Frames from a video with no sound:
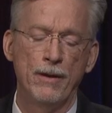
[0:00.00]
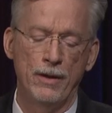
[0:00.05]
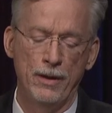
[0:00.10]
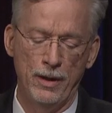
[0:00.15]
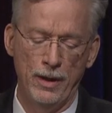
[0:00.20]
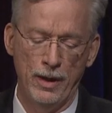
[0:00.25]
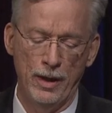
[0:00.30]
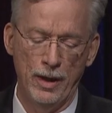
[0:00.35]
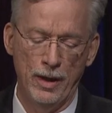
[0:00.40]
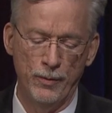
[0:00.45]

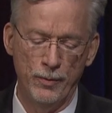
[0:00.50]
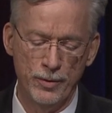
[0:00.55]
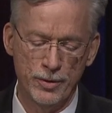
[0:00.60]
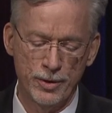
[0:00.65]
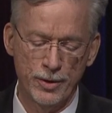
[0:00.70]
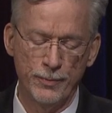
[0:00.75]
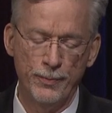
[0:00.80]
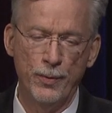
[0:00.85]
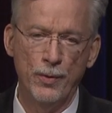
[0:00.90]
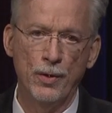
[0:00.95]
I would
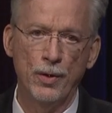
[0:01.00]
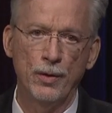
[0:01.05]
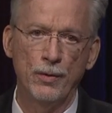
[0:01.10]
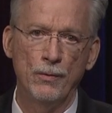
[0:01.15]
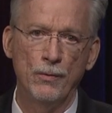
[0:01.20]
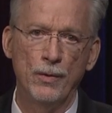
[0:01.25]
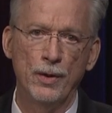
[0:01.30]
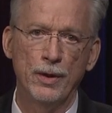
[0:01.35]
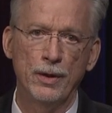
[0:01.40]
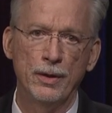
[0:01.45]

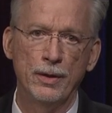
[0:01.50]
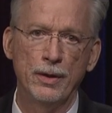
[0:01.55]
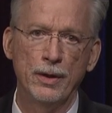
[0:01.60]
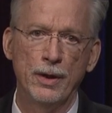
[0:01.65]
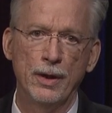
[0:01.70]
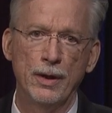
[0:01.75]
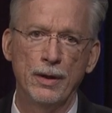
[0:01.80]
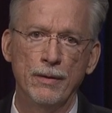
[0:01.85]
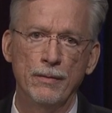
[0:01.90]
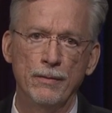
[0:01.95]
support what,
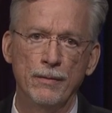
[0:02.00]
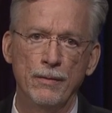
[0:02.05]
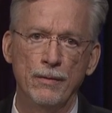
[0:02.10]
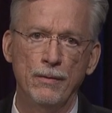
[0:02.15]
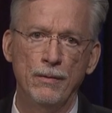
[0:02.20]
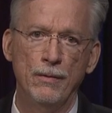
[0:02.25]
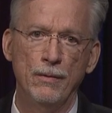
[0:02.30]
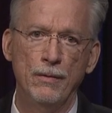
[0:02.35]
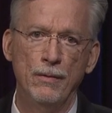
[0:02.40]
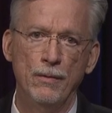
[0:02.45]
uh,
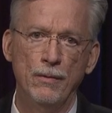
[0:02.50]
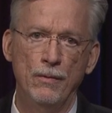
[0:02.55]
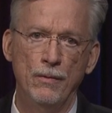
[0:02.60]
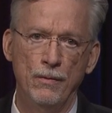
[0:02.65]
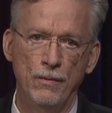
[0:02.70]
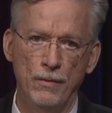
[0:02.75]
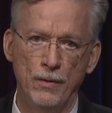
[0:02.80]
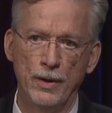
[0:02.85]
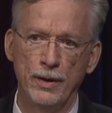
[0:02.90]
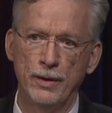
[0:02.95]

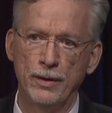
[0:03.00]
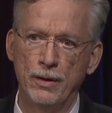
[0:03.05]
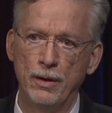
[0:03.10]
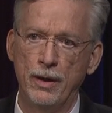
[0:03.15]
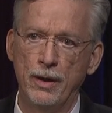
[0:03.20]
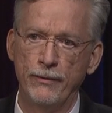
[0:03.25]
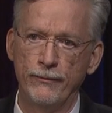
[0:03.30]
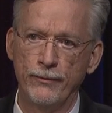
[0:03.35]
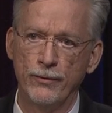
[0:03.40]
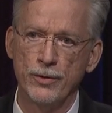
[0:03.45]
what
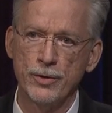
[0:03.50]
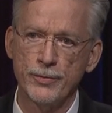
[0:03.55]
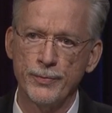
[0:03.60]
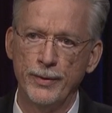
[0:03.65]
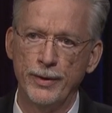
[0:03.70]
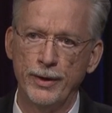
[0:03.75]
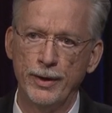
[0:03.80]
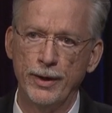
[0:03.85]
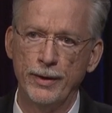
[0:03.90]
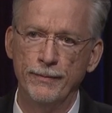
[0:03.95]
law
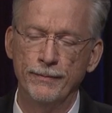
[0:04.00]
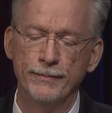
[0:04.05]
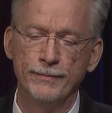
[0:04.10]
enforcement did.